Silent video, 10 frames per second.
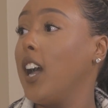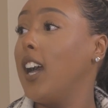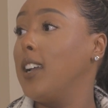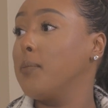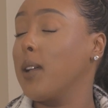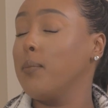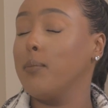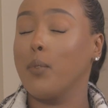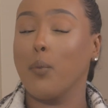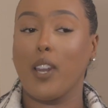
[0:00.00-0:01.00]

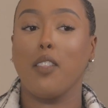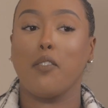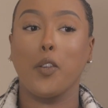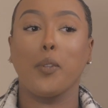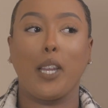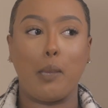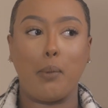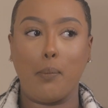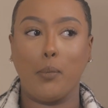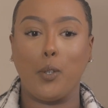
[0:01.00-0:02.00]
I'm one of the few lucky
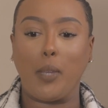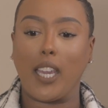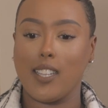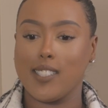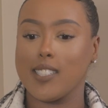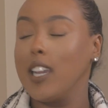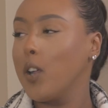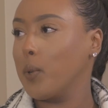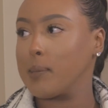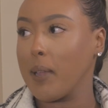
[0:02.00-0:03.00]
people because
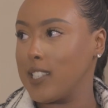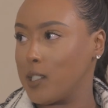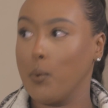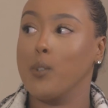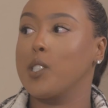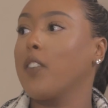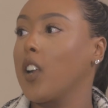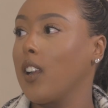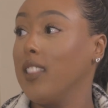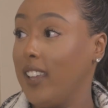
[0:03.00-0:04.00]
we spend most of
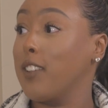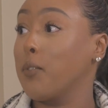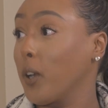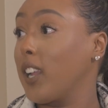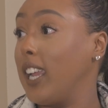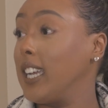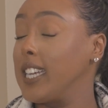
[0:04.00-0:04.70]
our life working.